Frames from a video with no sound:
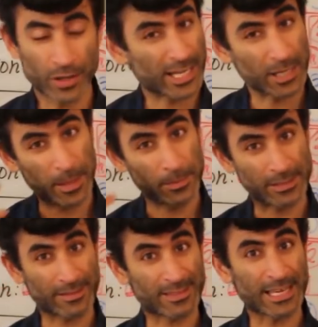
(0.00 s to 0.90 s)
You're not going to be
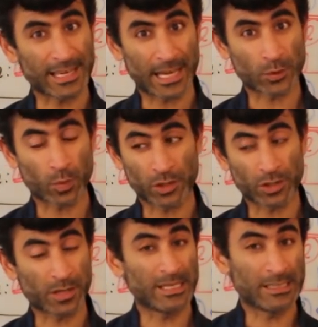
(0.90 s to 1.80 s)
able to think as well.
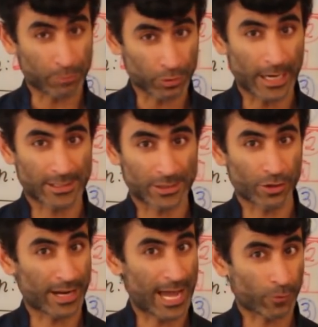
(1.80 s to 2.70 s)
You're going to be
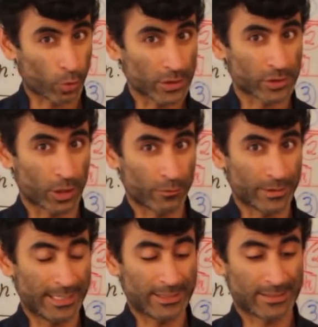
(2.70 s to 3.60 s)
depressed. You're going to have cortisol
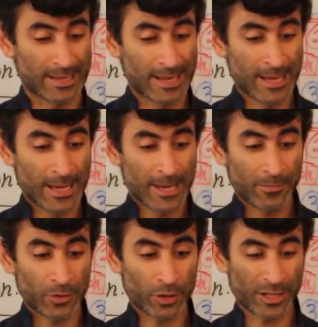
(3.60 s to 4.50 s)
release.
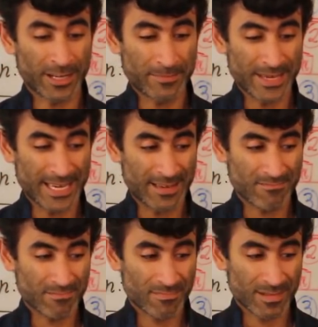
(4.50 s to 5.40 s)
You're going to
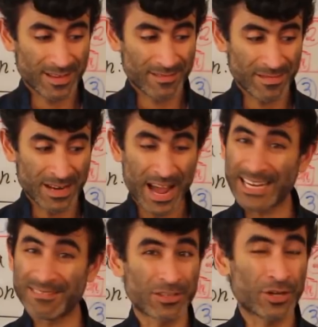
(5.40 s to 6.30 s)
be
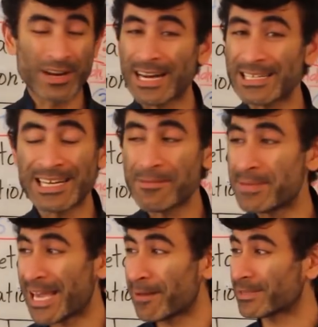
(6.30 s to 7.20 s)
not you're not going to
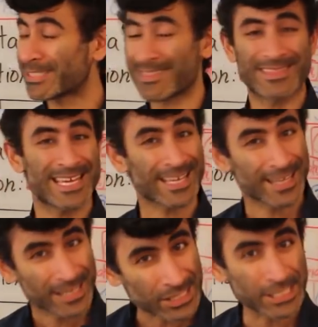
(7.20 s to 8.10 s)
be able to
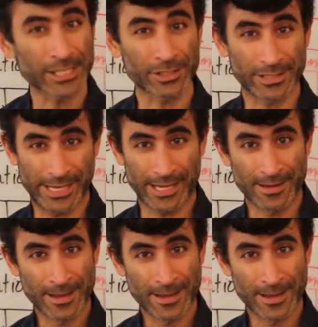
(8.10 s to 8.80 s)
think clearly.